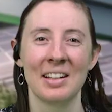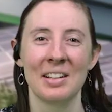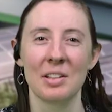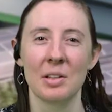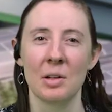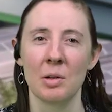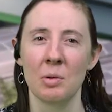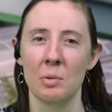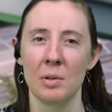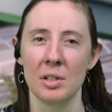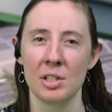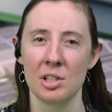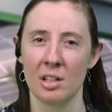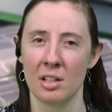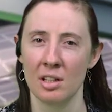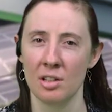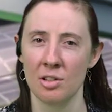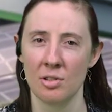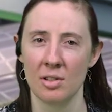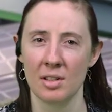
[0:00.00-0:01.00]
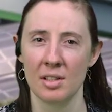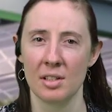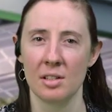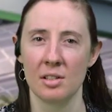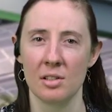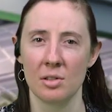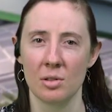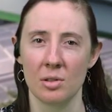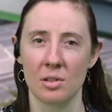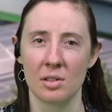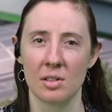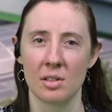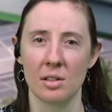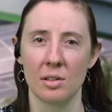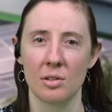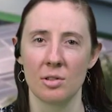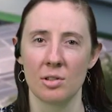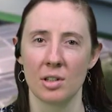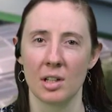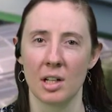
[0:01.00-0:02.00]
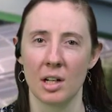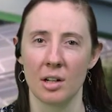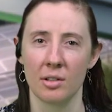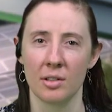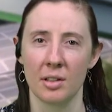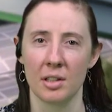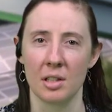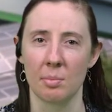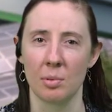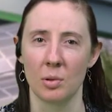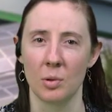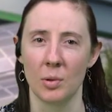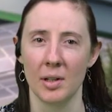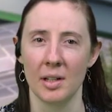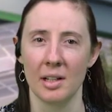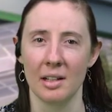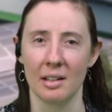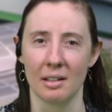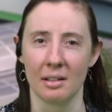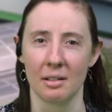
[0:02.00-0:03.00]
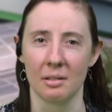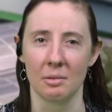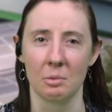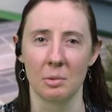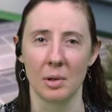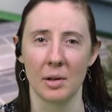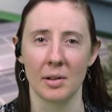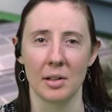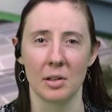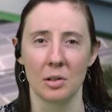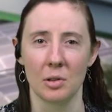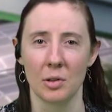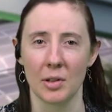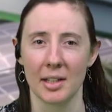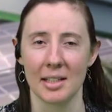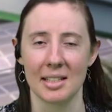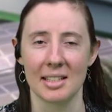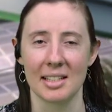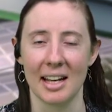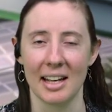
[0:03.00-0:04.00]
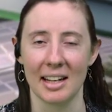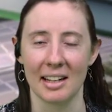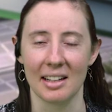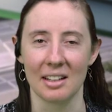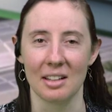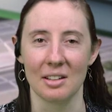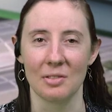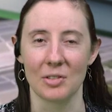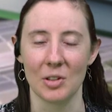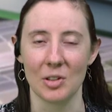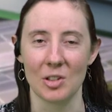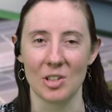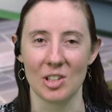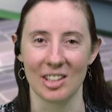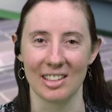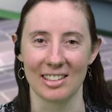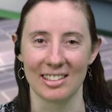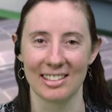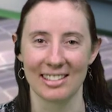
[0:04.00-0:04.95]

So which countries is your solution currently deployed in, and where are you looking to take it in the future?